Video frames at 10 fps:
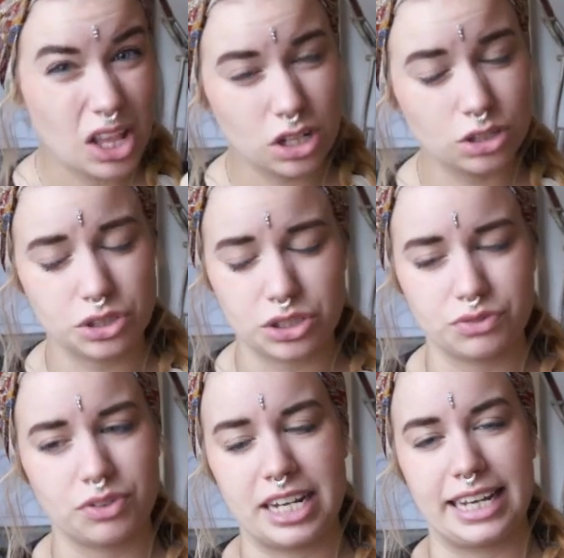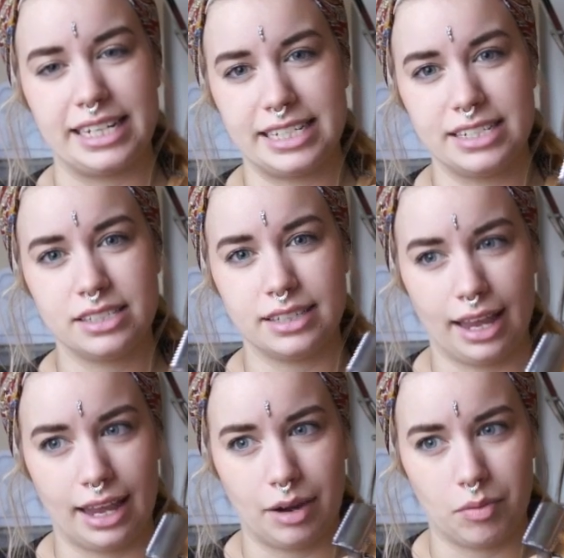also just for the ladies.
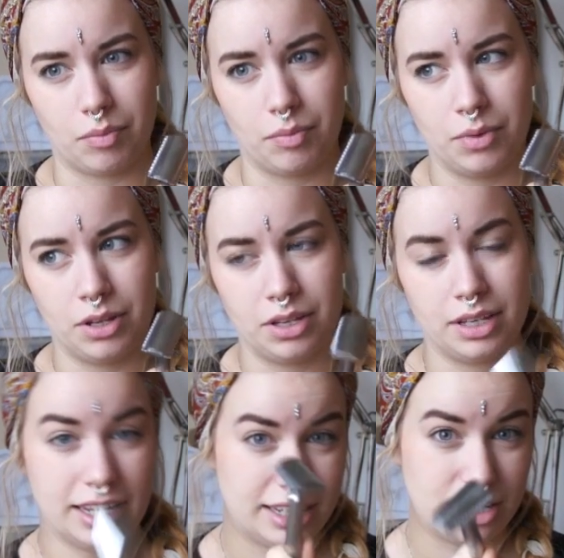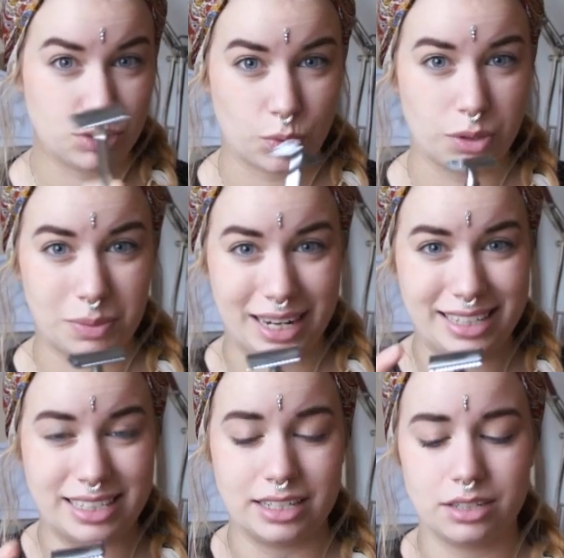It is one
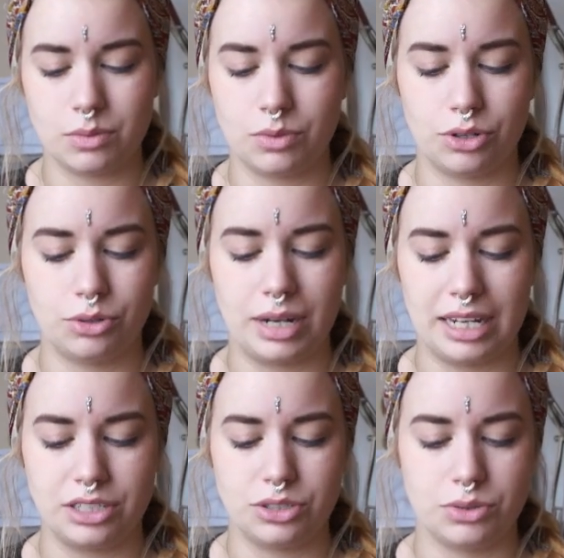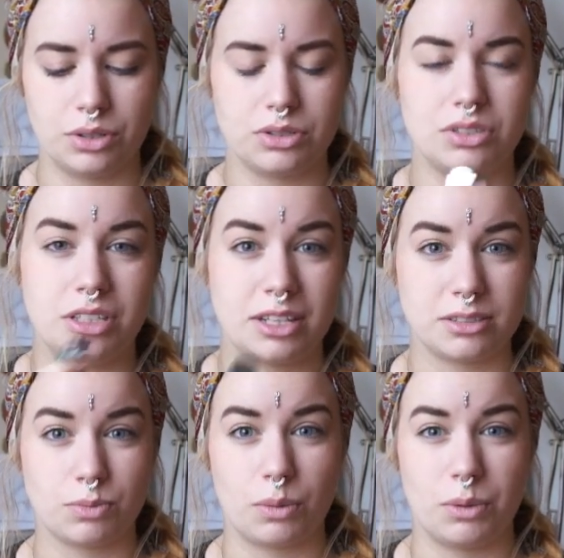bladed, though I do not see that
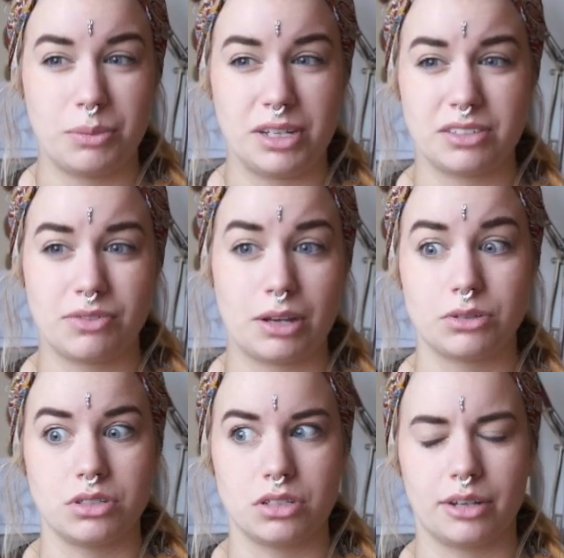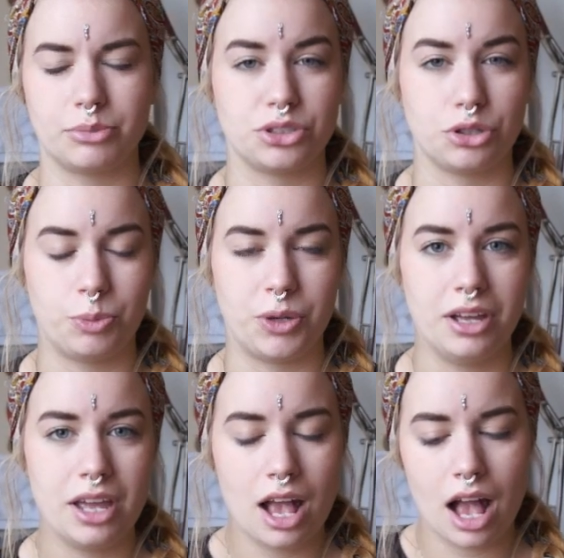as a problem. It's 1,000 times sharper.
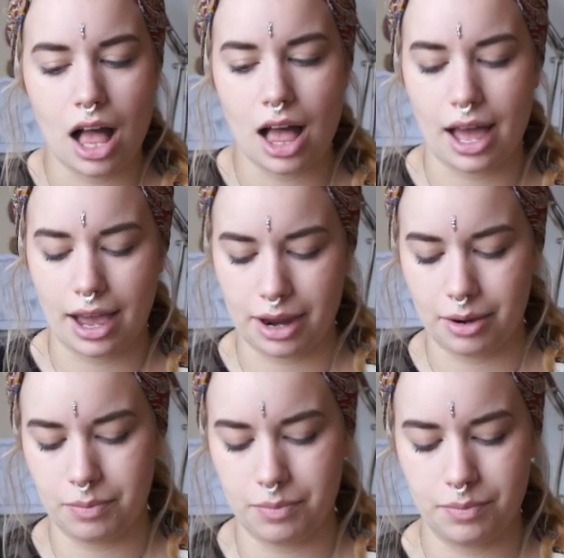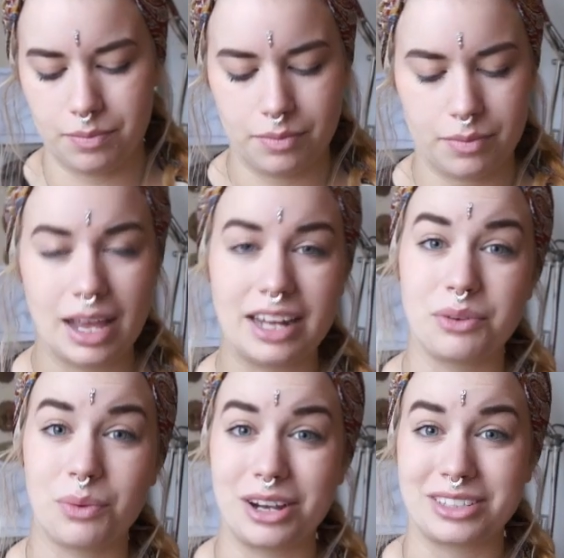And
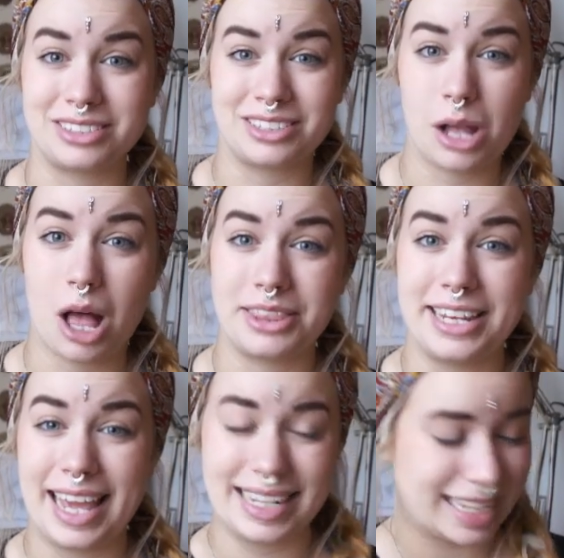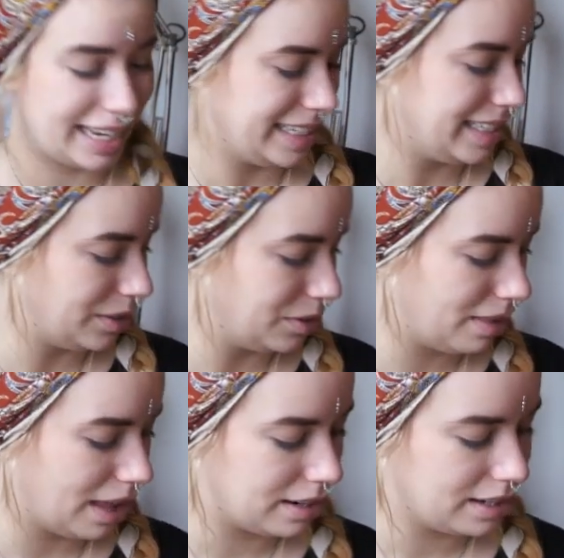it works on the legs, I can tell you
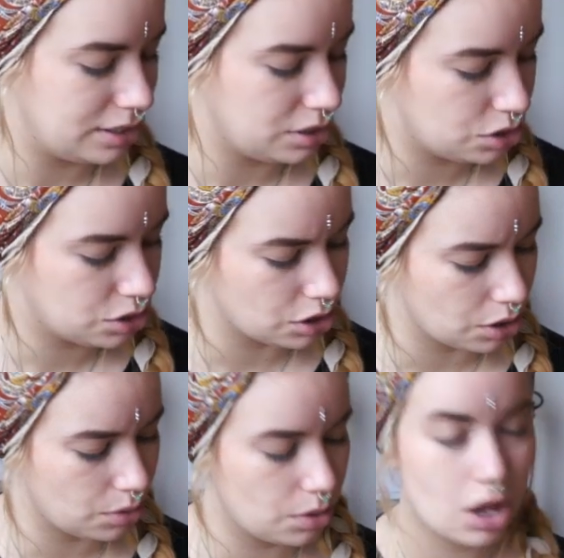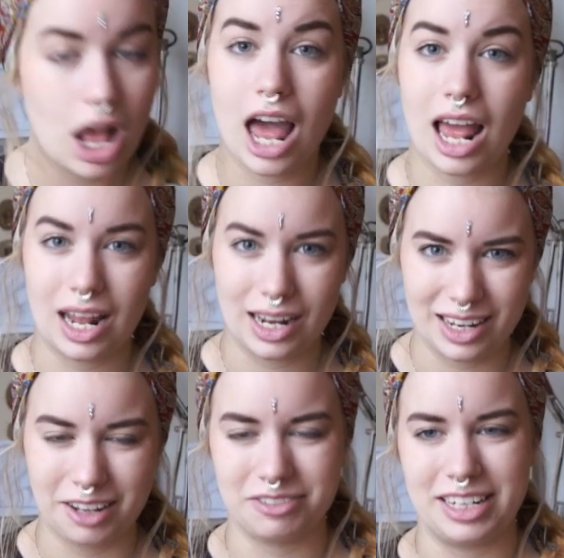that. It's so
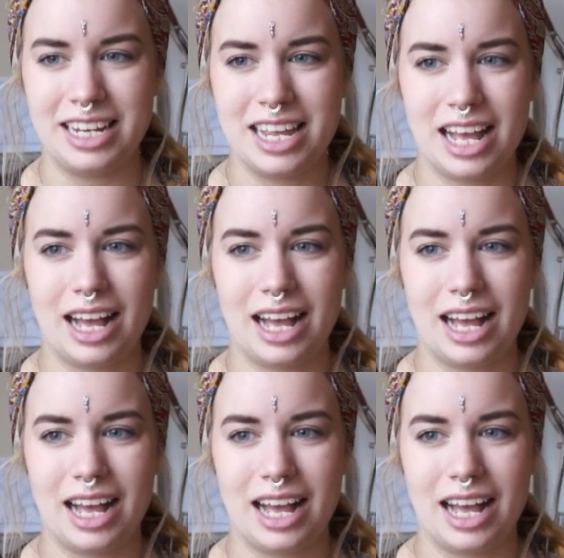lovely.